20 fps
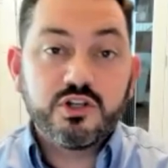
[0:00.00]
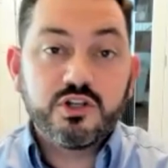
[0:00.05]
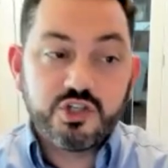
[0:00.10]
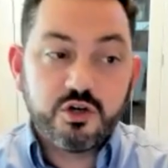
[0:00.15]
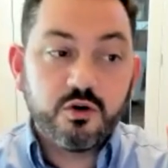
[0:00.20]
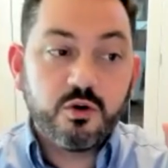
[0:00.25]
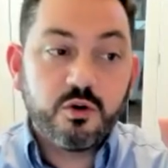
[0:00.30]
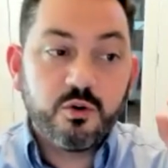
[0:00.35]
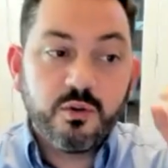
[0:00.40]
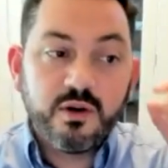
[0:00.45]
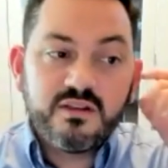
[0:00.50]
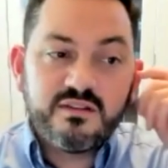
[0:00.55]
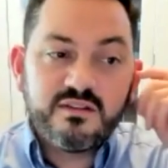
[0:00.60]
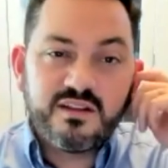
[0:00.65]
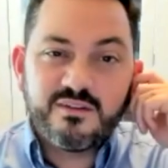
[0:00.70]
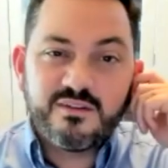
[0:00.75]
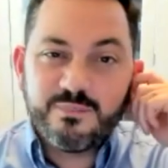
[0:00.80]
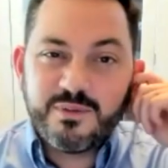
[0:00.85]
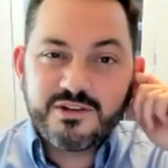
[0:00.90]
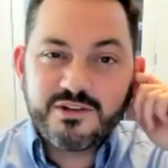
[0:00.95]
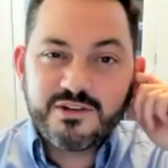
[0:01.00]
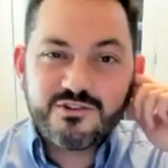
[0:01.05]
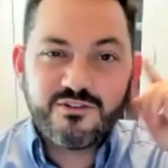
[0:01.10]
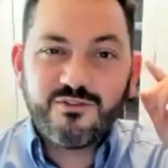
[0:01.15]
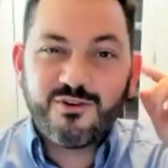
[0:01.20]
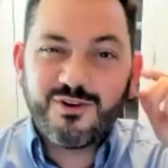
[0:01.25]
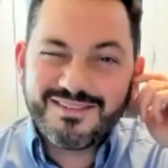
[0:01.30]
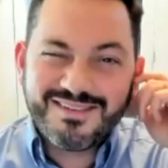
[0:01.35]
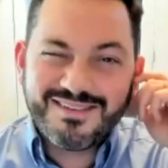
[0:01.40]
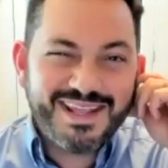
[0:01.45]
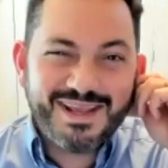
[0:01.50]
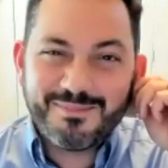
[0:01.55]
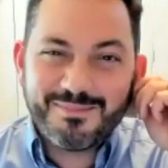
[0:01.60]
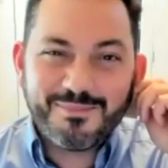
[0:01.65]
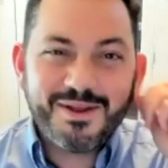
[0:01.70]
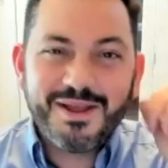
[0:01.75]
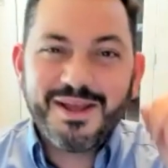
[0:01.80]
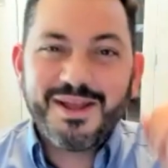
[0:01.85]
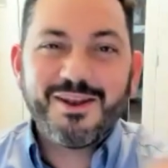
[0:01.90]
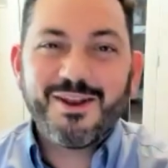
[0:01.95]
general ones, it's a picture of our
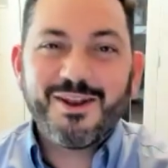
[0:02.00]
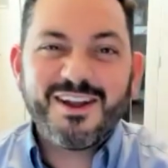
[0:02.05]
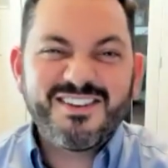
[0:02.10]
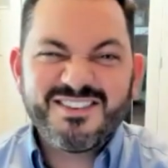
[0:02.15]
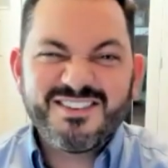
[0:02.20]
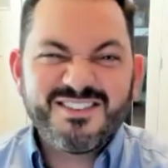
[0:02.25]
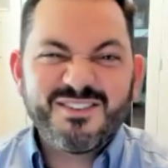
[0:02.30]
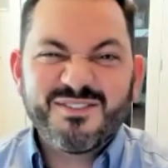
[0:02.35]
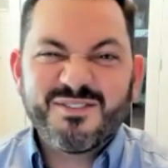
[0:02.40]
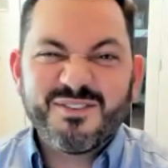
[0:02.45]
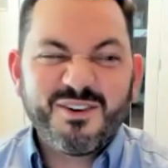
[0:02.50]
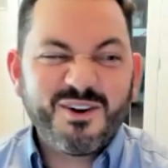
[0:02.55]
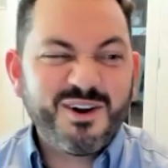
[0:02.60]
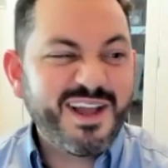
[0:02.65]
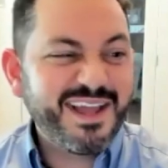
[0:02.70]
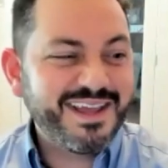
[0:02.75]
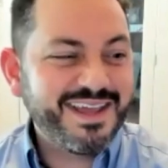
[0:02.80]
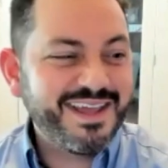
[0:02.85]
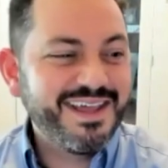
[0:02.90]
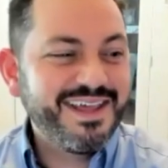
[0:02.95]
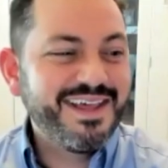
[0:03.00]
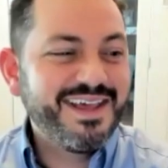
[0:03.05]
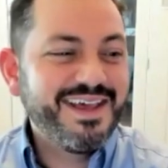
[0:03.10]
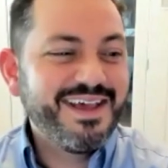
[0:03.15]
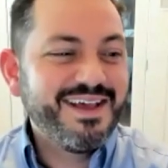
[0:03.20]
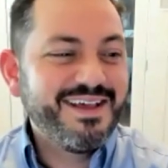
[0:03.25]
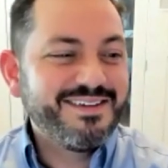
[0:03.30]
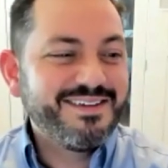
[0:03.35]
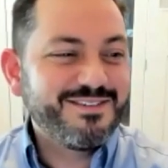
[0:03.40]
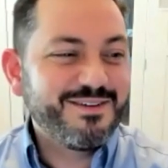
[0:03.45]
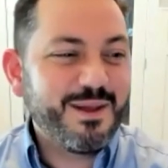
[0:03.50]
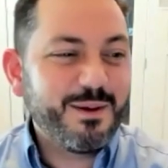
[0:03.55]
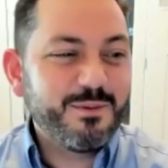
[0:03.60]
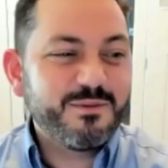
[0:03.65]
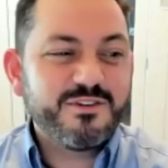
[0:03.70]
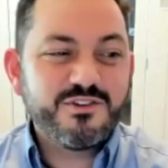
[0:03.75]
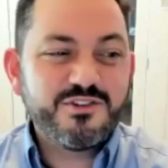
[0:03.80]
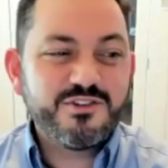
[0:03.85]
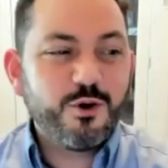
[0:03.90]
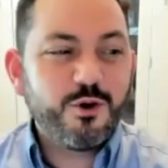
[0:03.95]
team, not just of Craig. So that
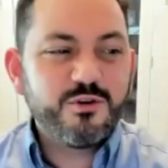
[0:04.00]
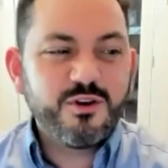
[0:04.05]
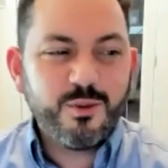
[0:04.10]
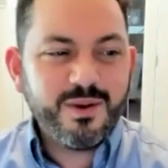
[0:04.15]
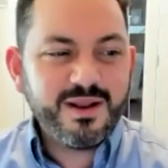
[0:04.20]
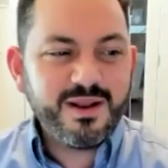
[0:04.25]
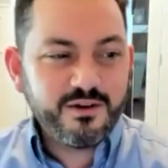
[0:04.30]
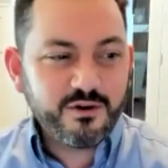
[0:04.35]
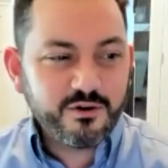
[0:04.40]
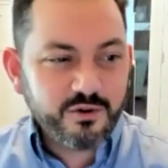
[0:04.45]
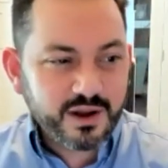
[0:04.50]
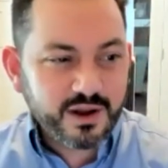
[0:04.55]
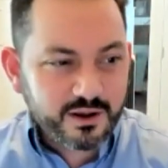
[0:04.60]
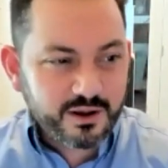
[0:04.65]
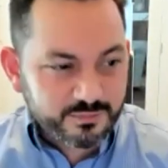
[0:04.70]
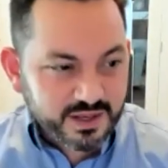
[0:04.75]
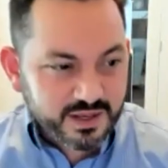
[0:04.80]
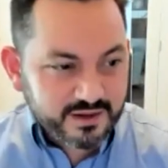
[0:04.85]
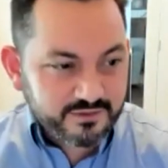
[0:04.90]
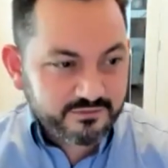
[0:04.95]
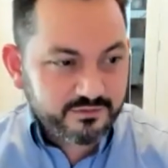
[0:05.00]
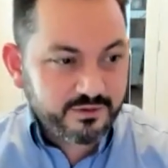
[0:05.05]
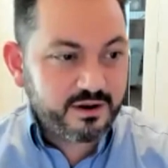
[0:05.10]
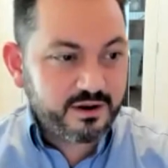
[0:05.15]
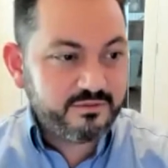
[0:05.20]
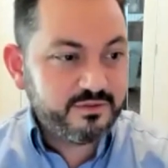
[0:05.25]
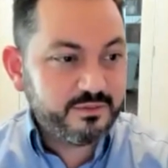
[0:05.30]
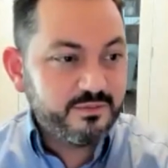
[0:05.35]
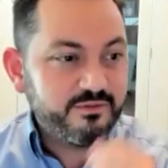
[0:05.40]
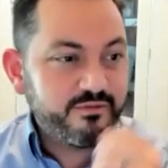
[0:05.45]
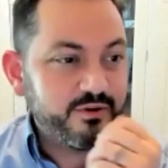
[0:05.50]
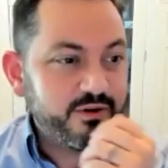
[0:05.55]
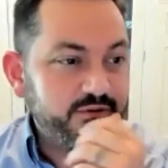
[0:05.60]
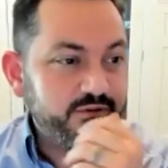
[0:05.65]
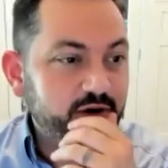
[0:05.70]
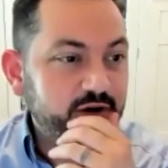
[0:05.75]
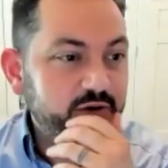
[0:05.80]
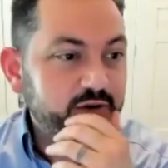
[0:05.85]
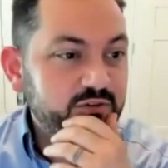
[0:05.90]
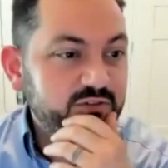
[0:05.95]
was a joke. Nobody tell Craig I was making fun of him in front of
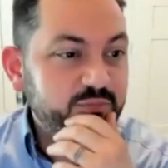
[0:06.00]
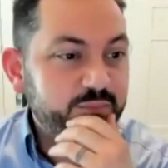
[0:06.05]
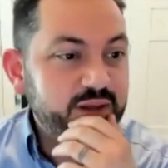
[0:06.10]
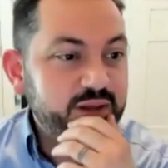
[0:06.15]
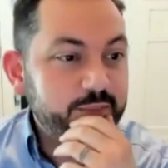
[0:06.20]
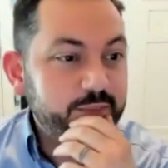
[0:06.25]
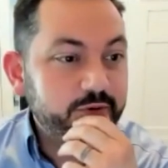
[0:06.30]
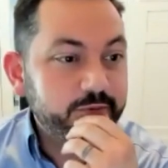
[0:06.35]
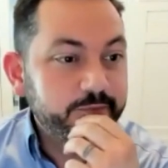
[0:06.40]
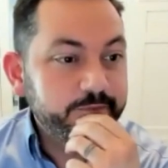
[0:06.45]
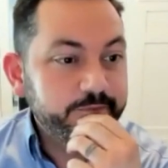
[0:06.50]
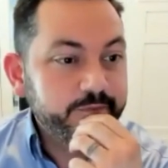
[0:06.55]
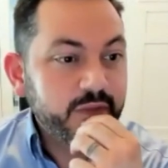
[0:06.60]
hundreds of people.